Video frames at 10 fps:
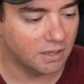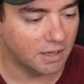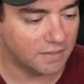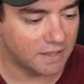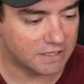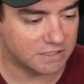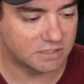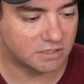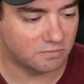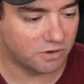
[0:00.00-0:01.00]
And then
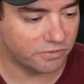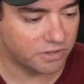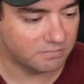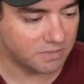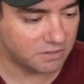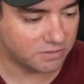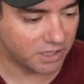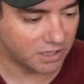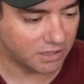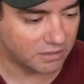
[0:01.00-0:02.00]
somewhere in the middle
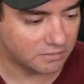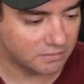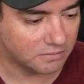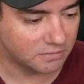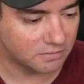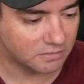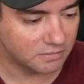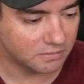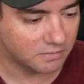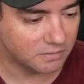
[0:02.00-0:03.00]
here,
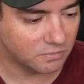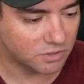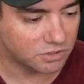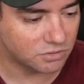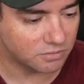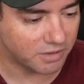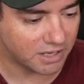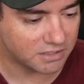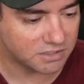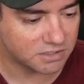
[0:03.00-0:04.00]
we talk
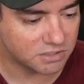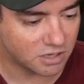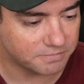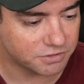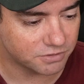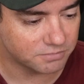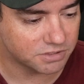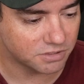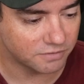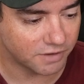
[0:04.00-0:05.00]
about TypeScript
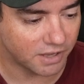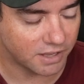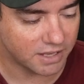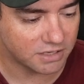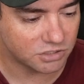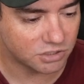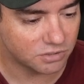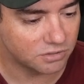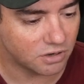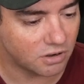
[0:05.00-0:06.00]
server and
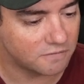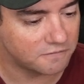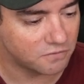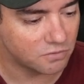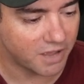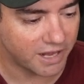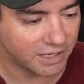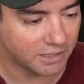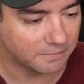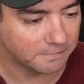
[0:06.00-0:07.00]
turn off
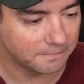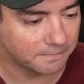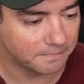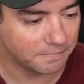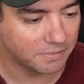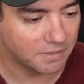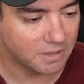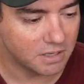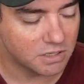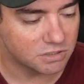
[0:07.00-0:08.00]
formatting.
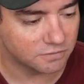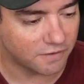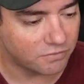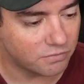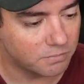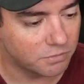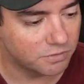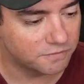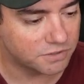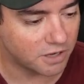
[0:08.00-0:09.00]
So if I
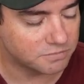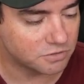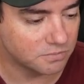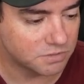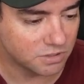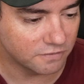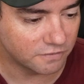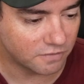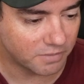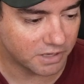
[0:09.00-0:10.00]
remove TypeScript server
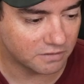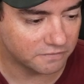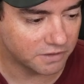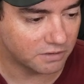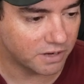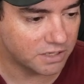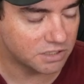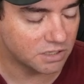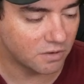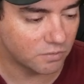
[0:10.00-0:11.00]
from my
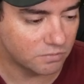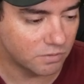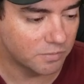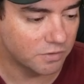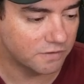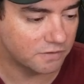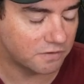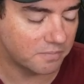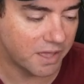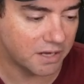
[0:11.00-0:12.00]
configuration, I would remove it
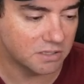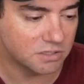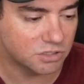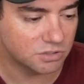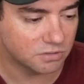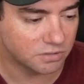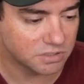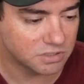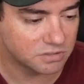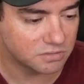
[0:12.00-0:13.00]
from that ensure
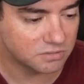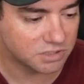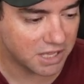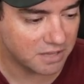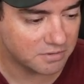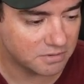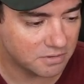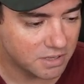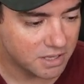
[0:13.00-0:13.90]
installed table